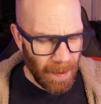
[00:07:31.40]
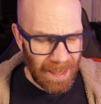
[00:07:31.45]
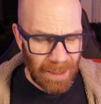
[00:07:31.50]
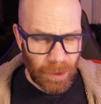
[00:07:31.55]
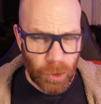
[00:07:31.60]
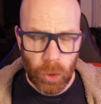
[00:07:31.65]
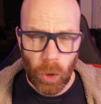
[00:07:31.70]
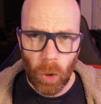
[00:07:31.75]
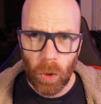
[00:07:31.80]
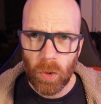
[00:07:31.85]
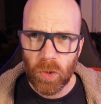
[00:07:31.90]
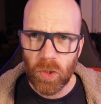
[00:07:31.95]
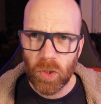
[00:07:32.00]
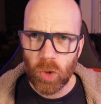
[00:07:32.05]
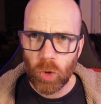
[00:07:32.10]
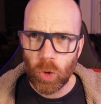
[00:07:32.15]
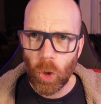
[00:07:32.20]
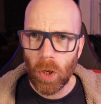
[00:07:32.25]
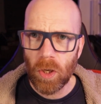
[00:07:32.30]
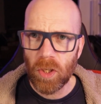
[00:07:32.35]
it's not as
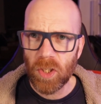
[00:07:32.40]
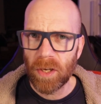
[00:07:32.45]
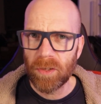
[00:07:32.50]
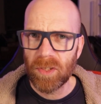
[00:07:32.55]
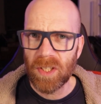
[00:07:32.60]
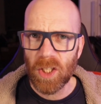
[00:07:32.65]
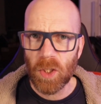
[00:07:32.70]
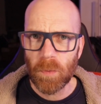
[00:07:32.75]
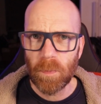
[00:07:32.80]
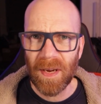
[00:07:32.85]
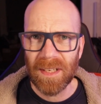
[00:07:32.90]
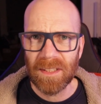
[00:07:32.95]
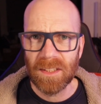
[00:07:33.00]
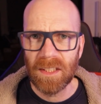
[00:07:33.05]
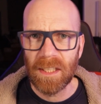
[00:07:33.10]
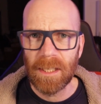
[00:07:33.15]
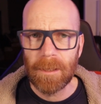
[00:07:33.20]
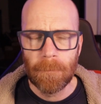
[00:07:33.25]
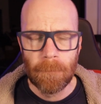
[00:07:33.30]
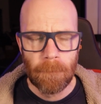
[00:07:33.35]
strong as I was
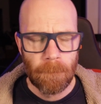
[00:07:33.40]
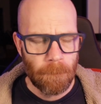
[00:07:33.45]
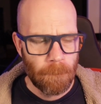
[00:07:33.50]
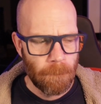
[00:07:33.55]
expecting.